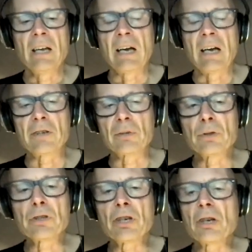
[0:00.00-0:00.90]
either
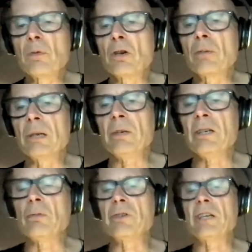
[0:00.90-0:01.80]
grew them, or
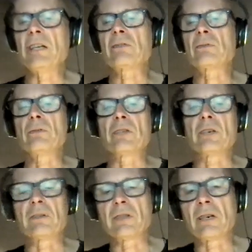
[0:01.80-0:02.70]
maybe when they threw
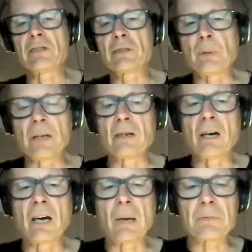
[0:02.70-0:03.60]
the spent
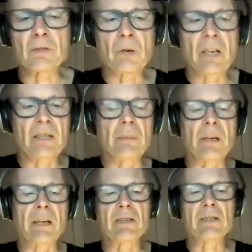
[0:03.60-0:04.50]
hops away, they
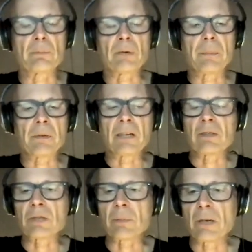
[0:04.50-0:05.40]
managed to propagate
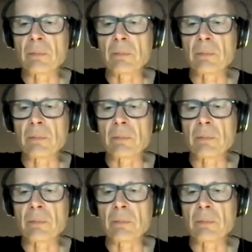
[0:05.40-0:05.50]
them somehow.